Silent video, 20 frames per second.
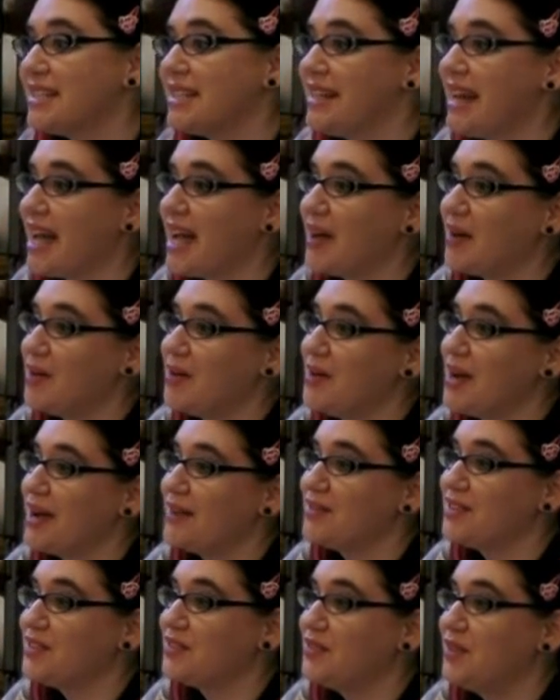and how you
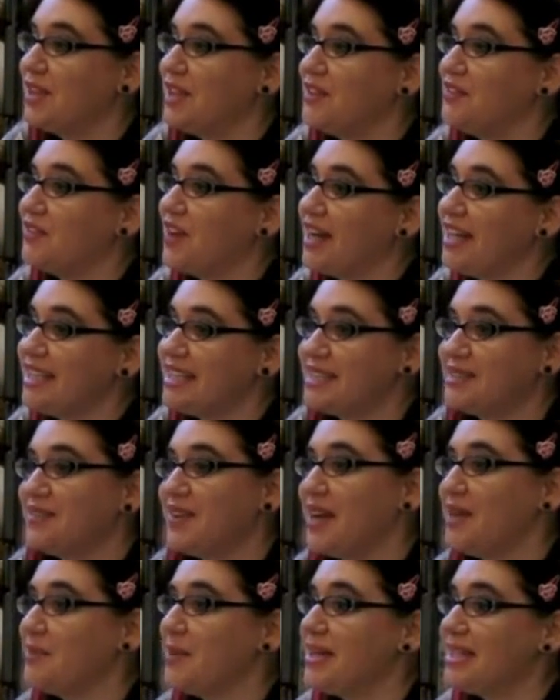have to really fight to
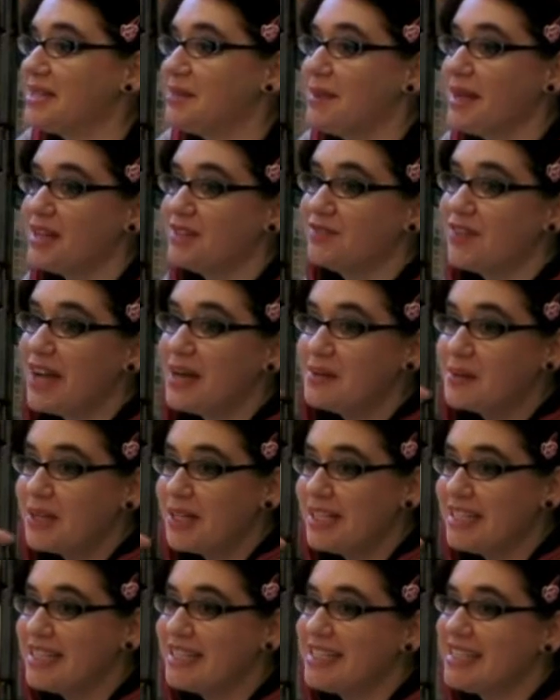find ways to make it
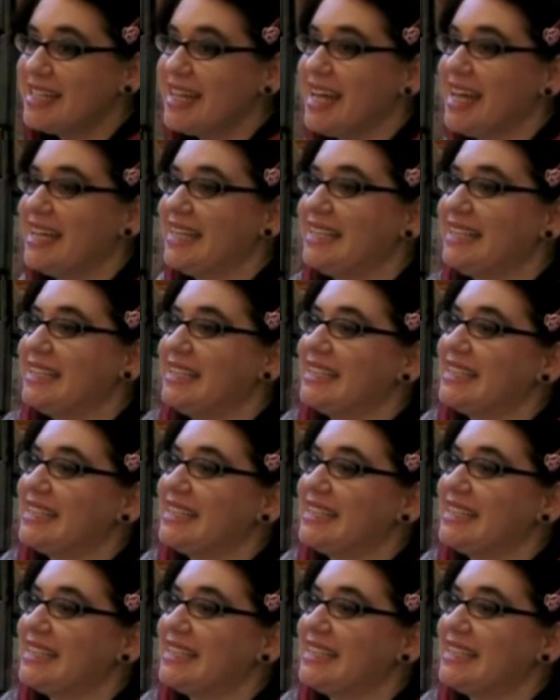vibrant, and